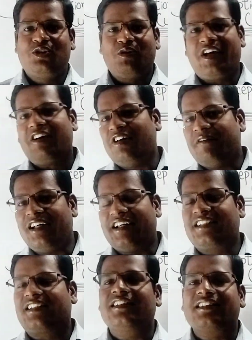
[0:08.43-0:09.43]
Today we will
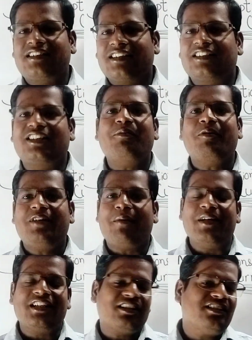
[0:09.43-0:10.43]
discuss some of the
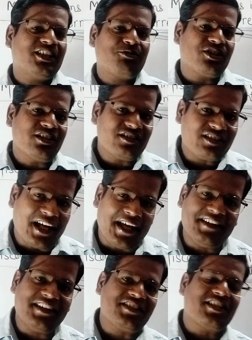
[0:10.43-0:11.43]
misconceptions
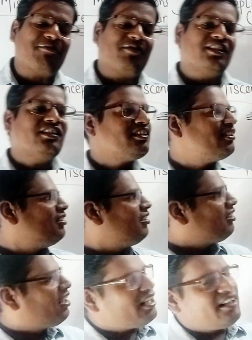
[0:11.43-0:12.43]
in this chapter,
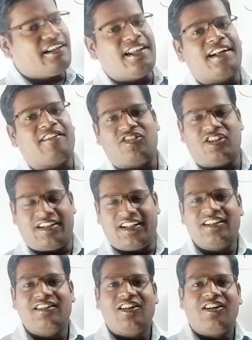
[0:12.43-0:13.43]
current electricity.